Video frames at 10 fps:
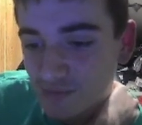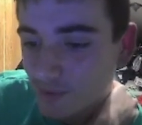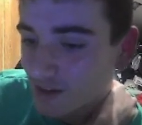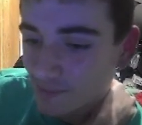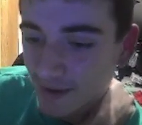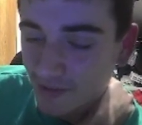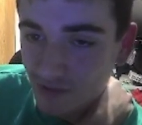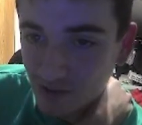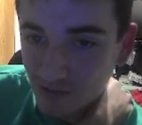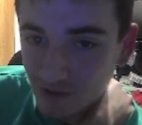him any
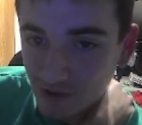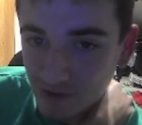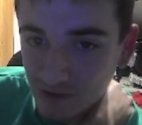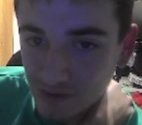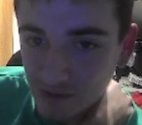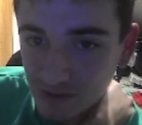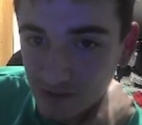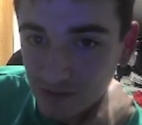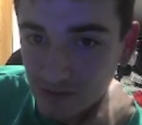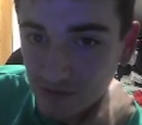benefit for not doing it.
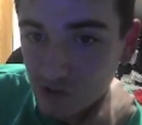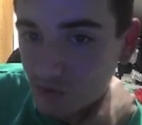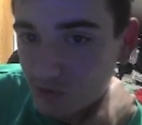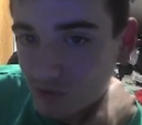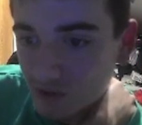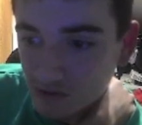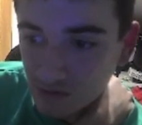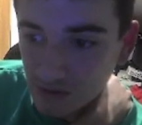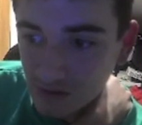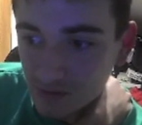For doing it or not
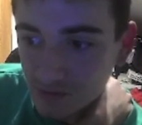doing it.